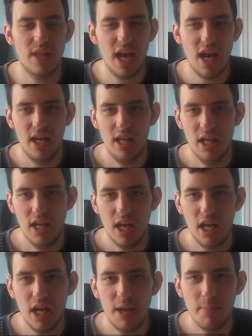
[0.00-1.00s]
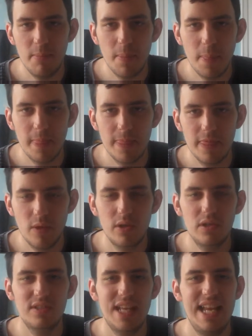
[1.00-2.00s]
that. The
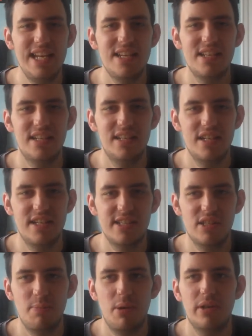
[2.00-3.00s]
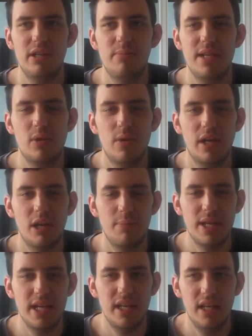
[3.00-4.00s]
World's End disappointed me quite a
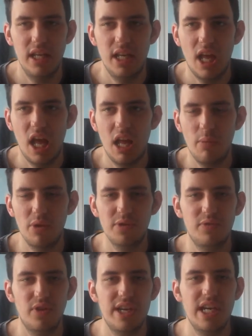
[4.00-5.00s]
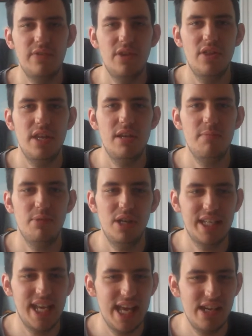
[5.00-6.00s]
bit. It was funny and everything,
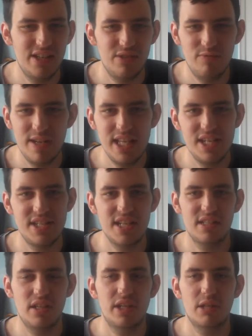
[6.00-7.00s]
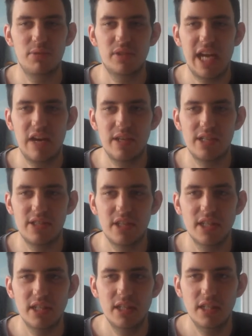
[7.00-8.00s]
but again, a really dislikable
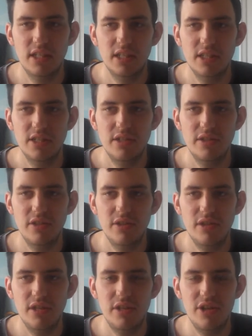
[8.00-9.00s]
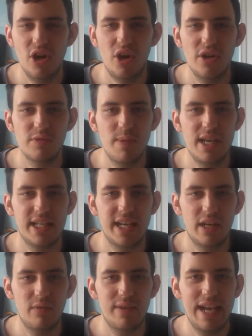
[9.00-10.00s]
character. Not as many
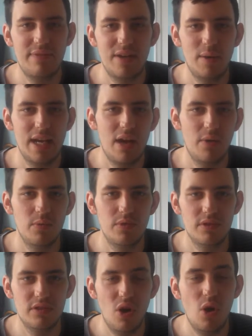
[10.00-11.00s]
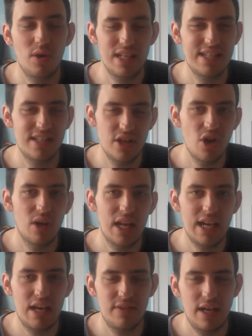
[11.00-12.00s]
kind of laugh out loud, or at least not
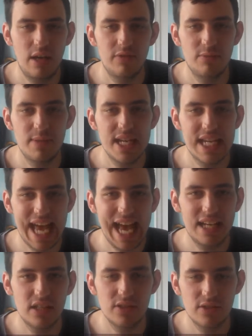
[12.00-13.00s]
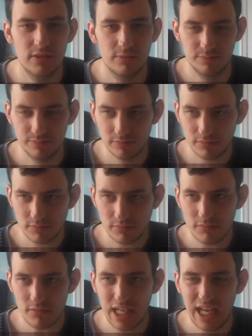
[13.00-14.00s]
like laugh out loud for me, gags.
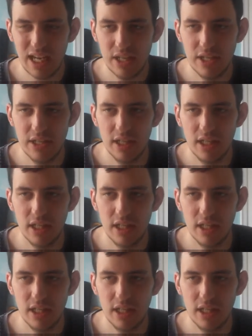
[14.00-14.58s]
And